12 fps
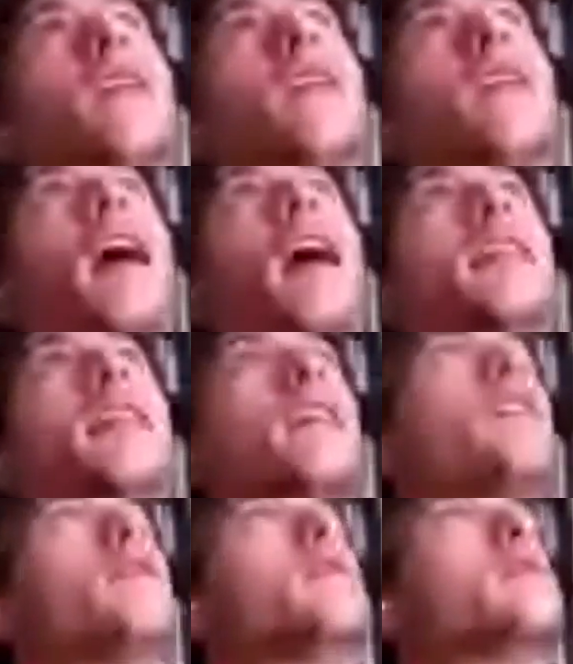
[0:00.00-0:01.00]
I
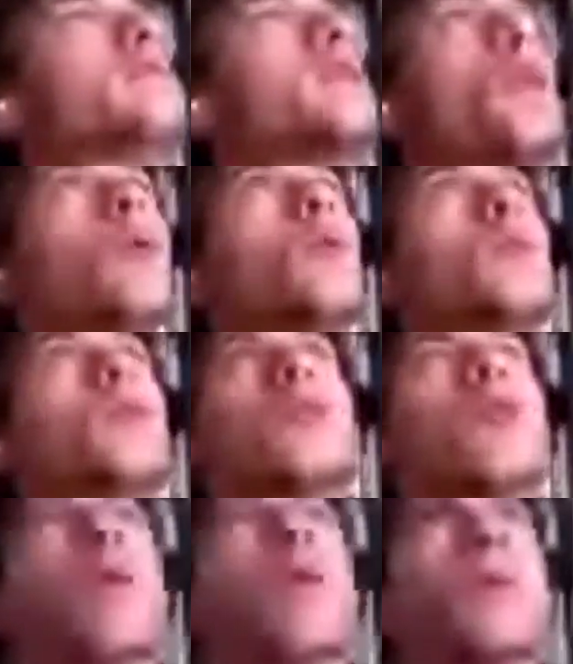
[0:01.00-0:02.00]
think of gold or